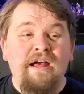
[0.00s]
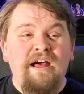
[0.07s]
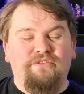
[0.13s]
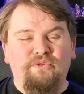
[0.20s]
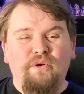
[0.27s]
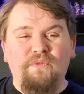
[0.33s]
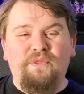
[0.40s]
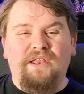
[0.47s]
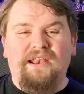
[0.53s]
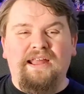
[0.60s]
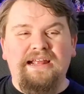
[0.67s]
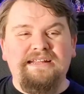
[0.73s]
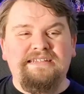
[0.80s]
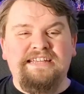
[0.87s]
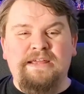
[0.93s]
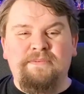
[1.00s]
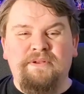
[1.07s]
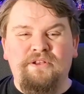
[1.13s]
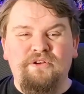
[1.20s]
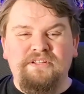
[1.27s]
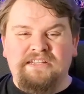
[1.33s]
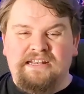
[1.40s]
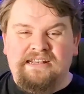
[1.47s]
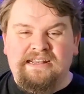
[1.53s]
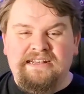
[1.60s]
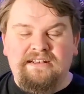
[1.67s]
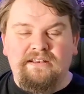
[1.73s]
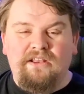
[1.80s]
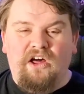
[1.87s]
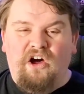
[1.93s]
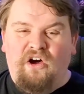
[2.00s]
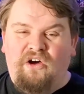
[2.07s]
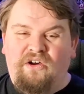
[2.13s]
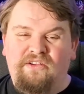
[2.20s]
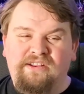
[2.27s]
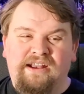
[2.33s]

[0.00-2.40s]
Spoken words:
I thought the lightsaber looked a little odd,